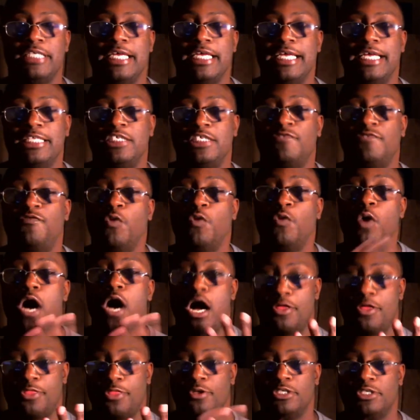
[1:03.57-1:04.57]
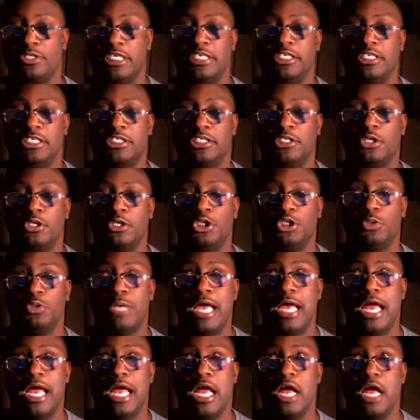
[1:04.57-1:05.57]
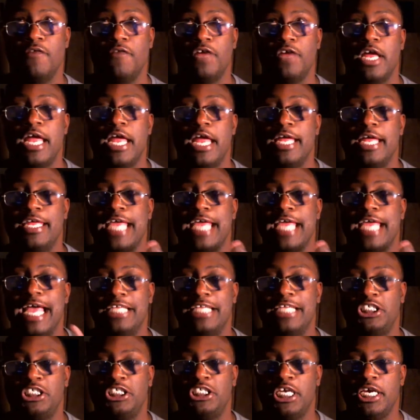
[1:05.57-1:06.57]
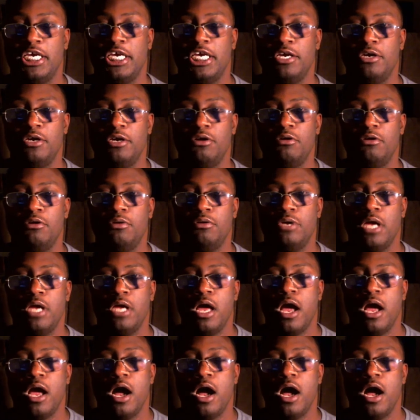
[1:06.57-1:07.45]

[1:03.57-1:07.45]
It's 4 authors in the series. You have Cat Shield,